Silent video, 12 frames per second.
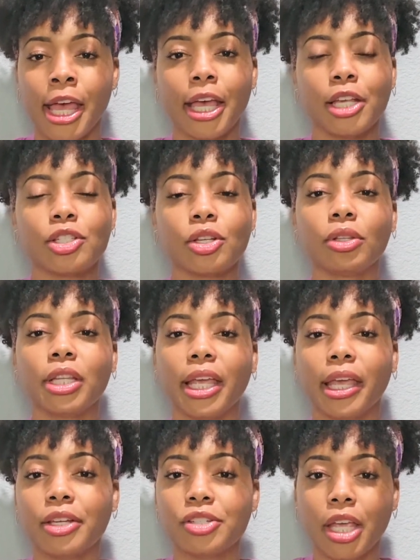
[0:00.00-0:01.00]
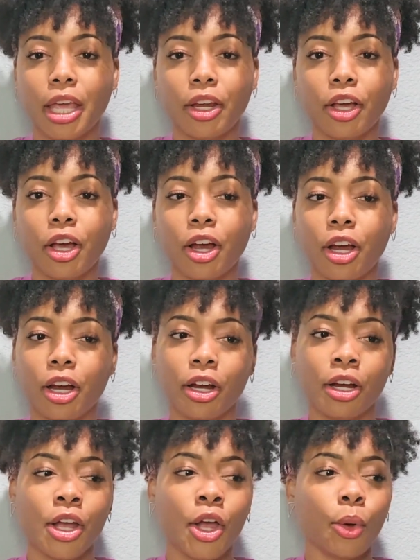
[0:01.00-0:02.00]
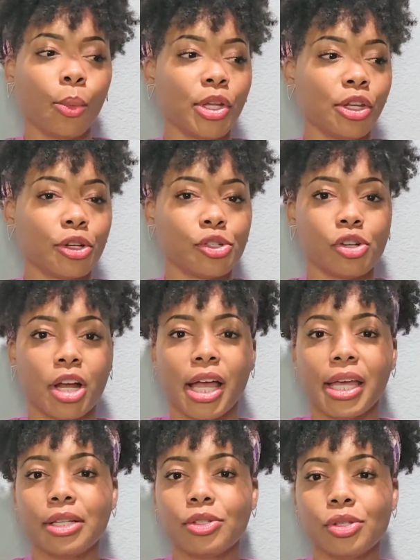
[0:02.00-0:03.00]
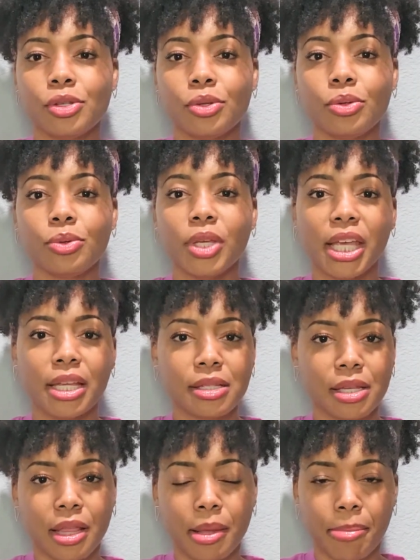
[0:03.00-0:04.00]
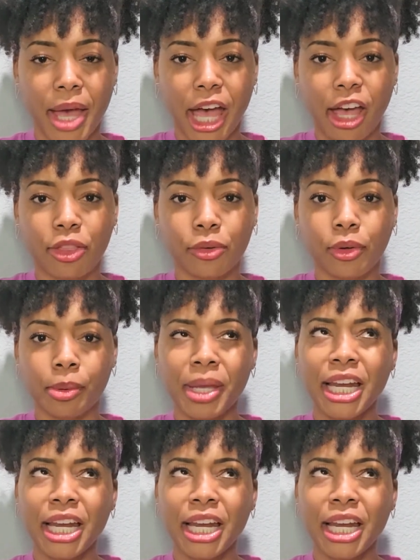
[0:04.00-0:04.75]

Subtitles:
And so leakage can occur when you're trying to get to the bathroom.